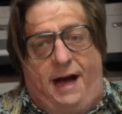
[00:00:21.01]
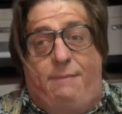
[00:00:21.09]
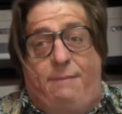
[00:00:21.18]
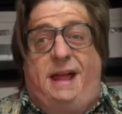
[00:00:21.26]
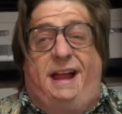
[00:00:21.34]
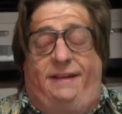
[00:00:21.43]

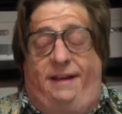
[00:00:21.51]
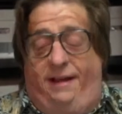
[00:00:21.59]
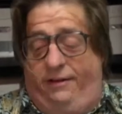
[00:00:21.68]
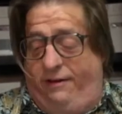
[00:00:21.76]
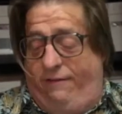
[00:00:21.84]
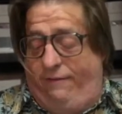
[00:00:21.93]
I'm that
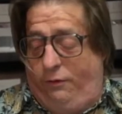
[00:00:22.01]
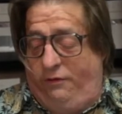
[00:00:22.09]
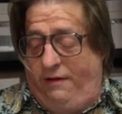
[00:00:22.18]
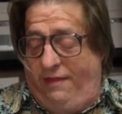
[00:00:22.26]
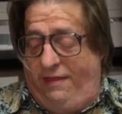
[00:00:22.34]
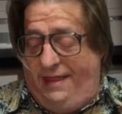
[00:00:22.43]
talented,
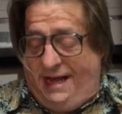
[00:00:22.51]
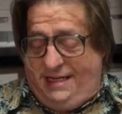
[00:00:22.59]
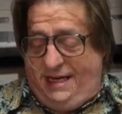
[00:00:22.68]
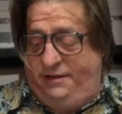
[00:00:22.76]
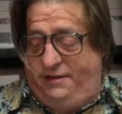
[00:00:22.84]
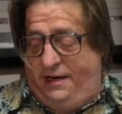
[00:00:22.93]
folks.
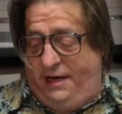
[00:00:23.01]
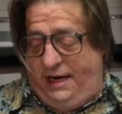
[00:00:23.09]
That talented.